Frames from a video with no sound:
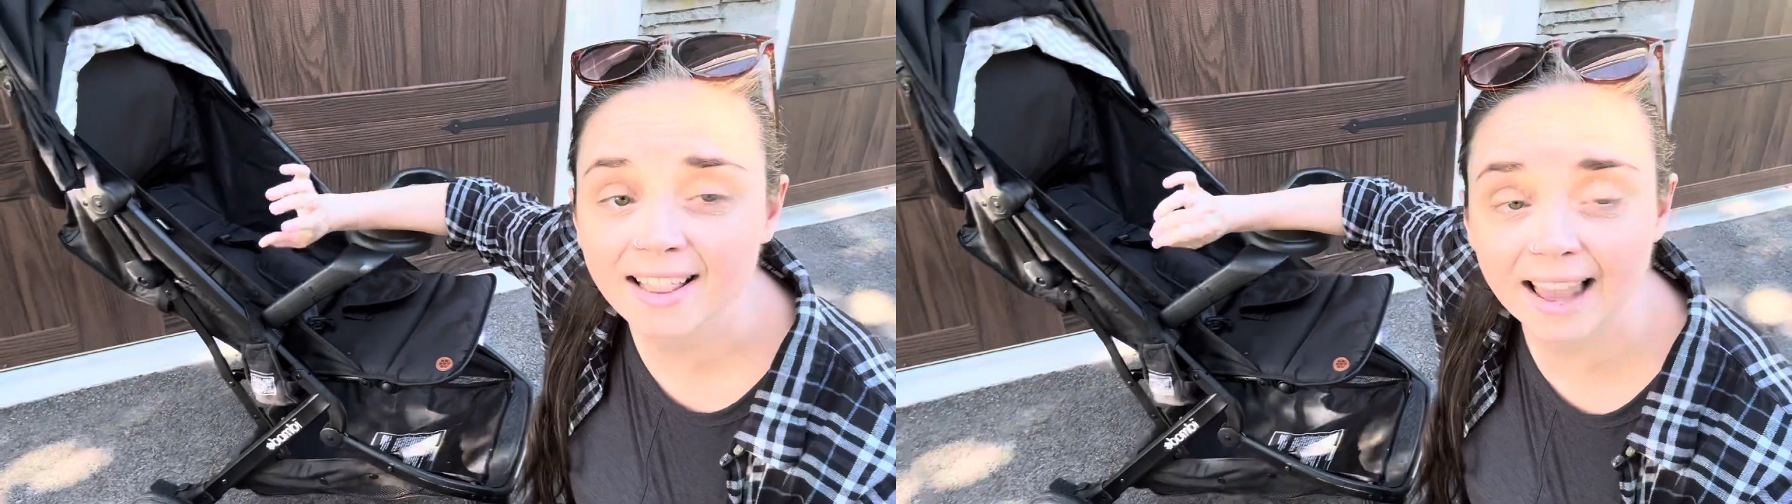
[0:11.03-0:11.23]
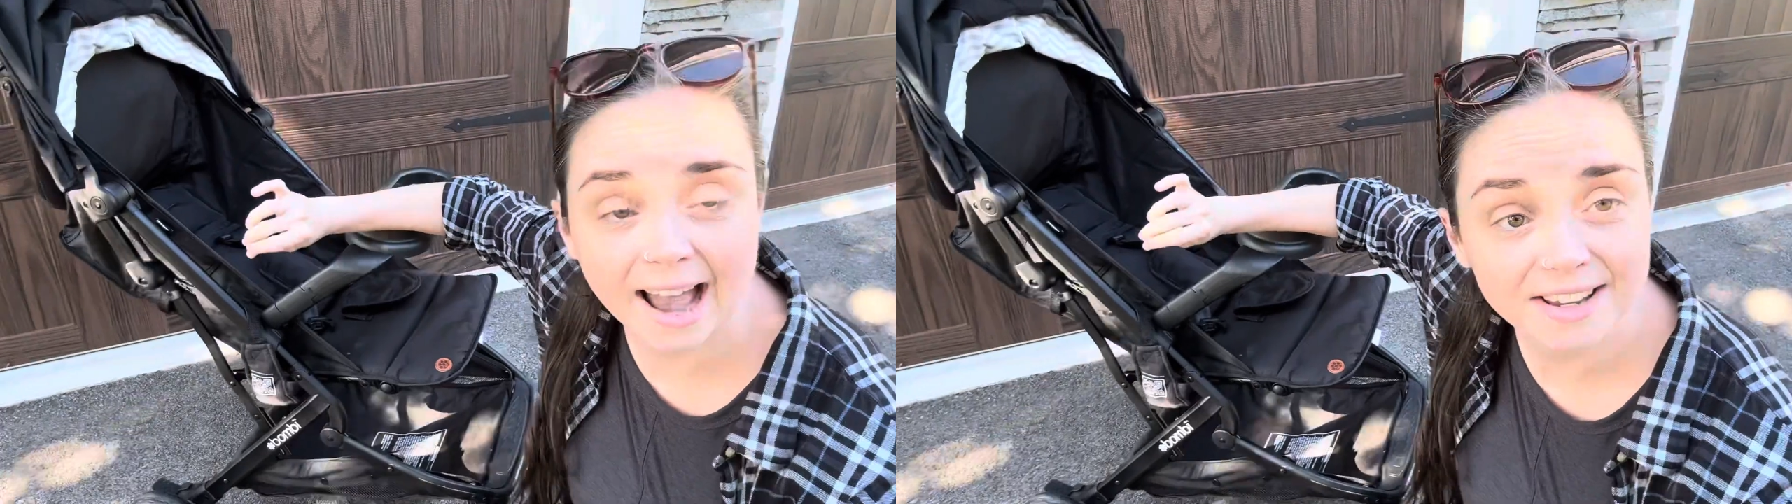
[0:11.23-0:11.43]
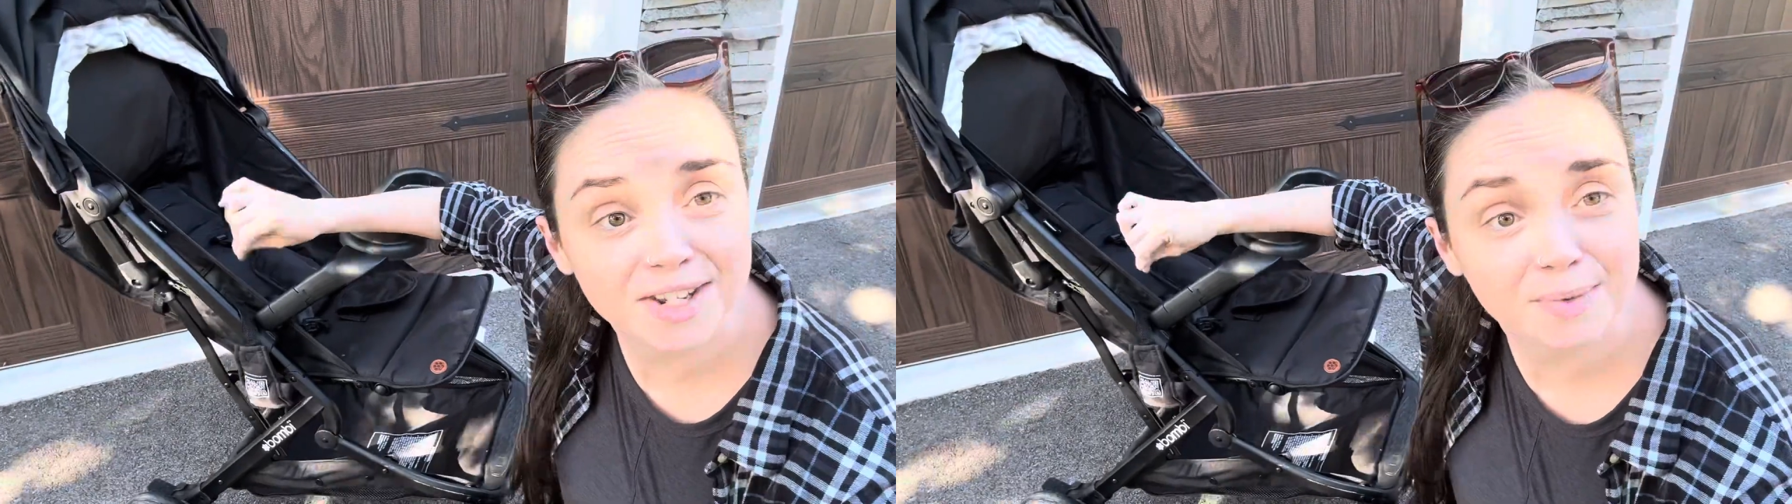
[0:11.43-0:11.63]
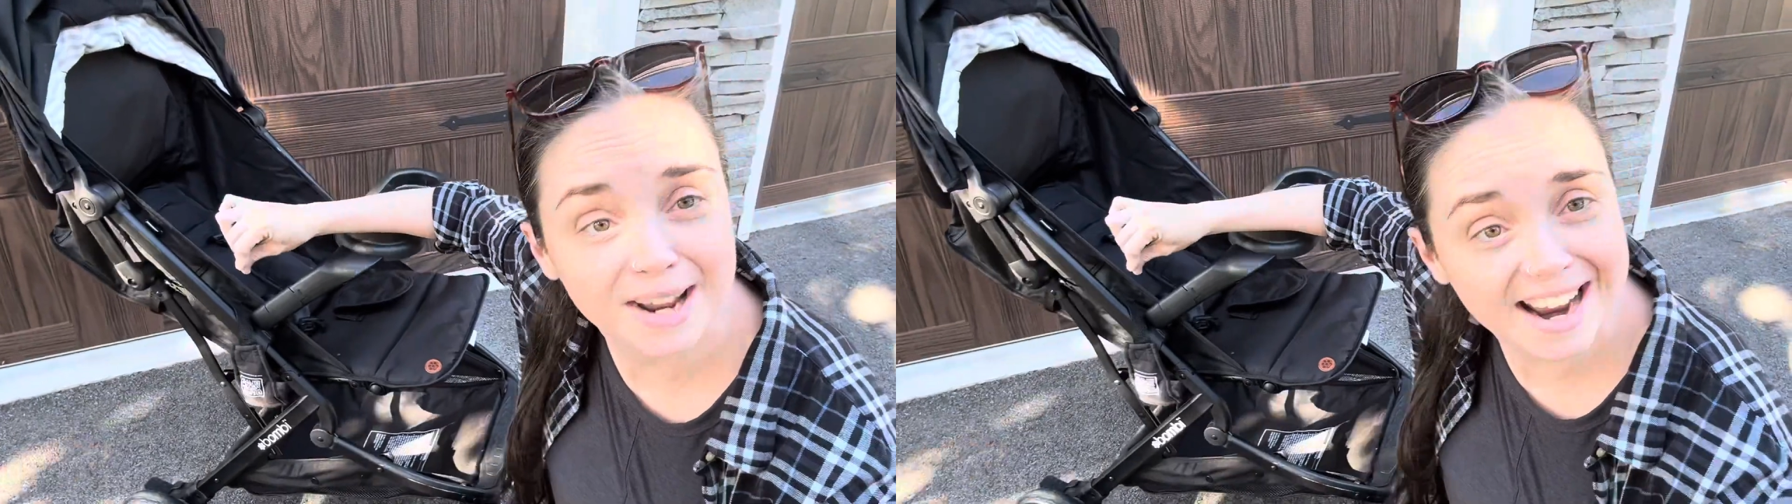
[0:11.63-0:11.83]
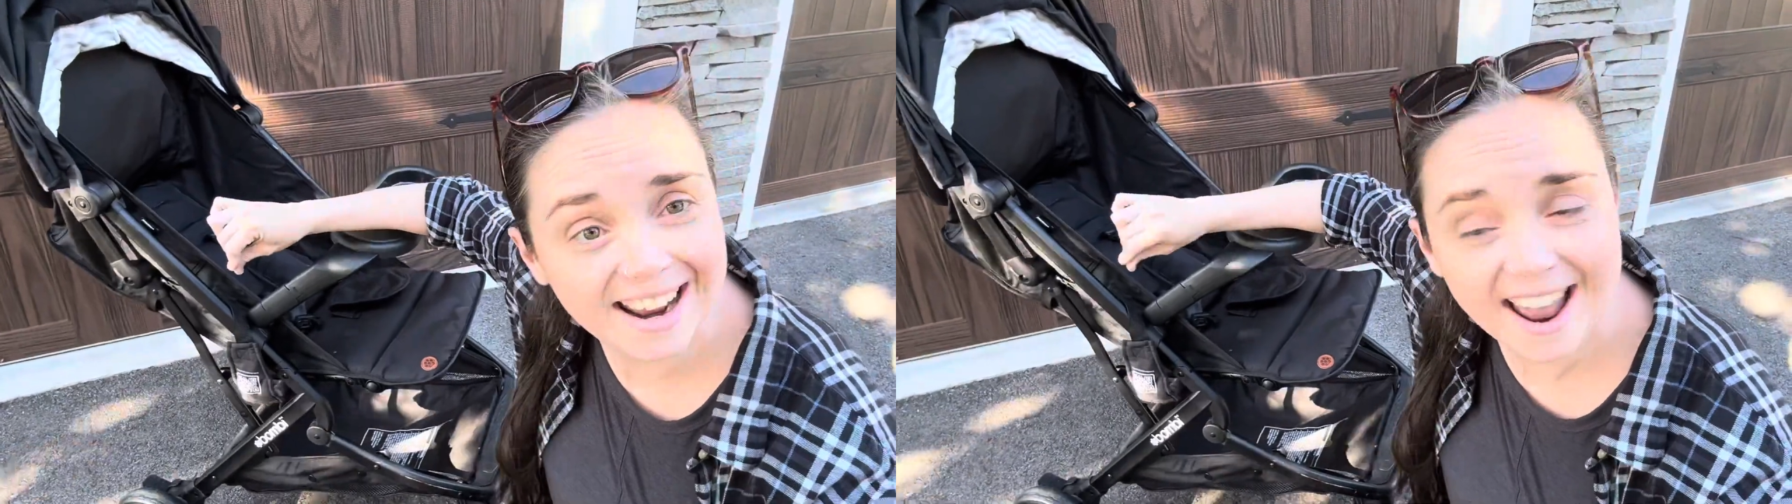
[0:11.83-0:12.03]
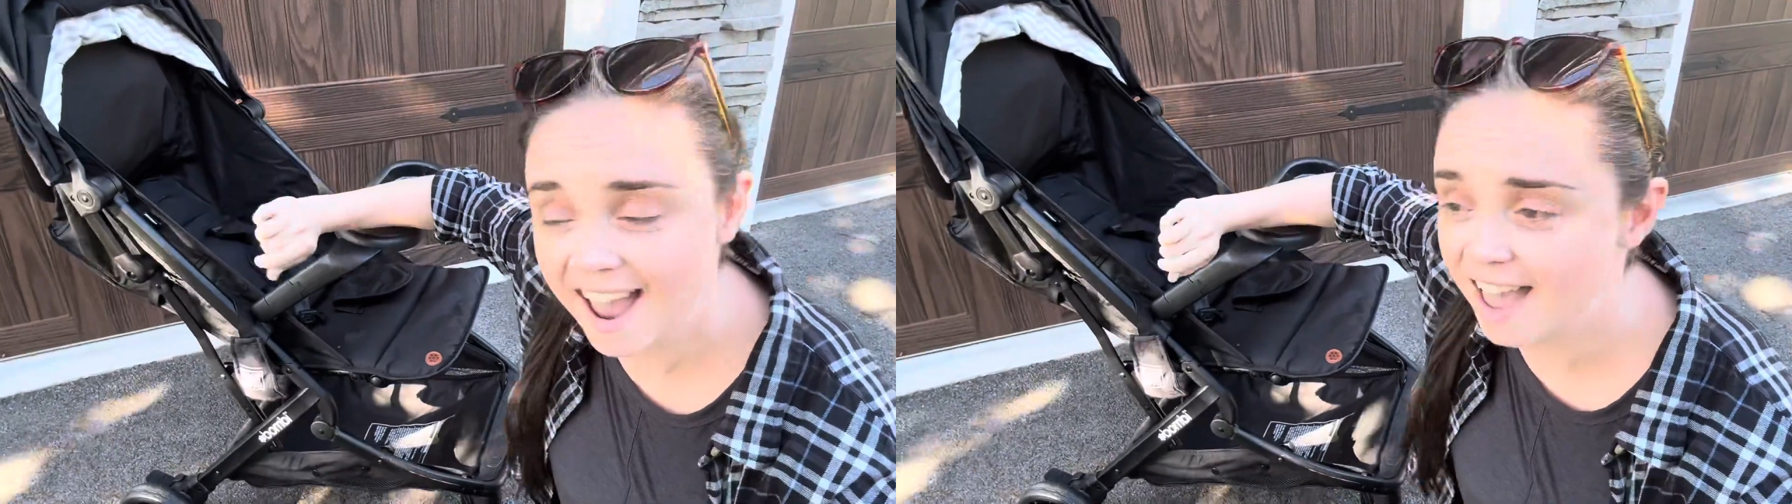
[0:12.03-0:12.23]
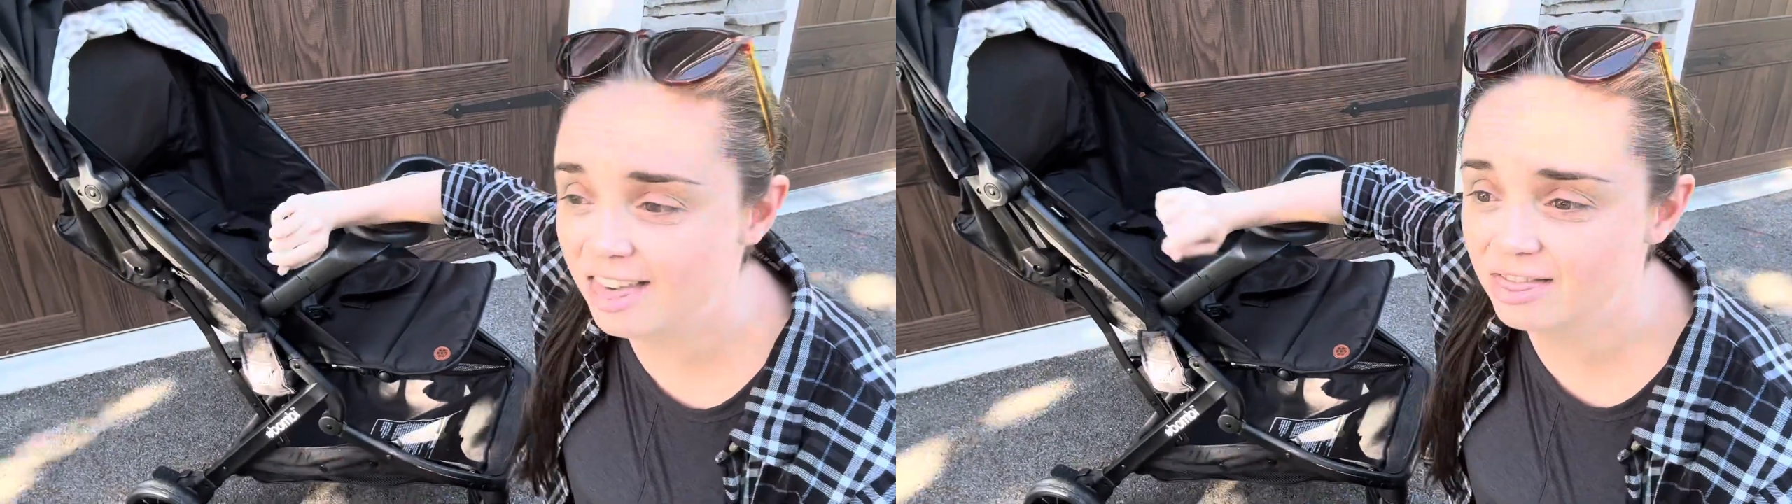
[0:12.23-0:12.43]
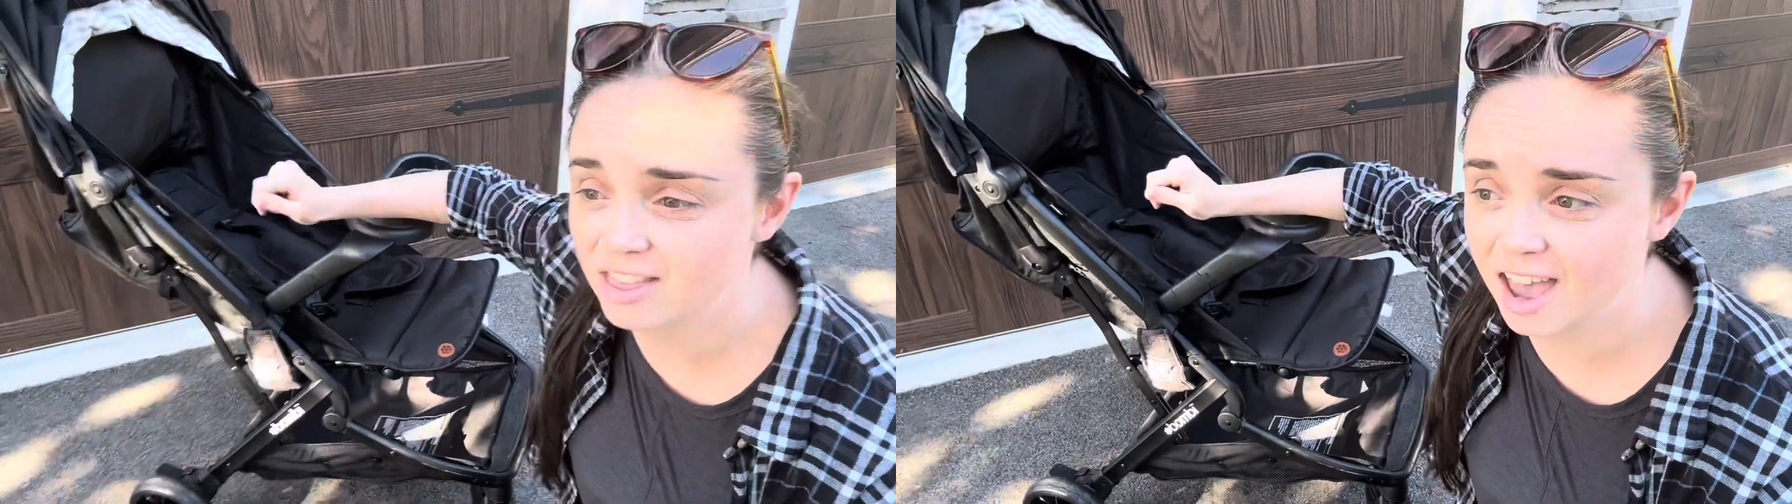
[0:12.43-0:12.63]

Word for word: last week and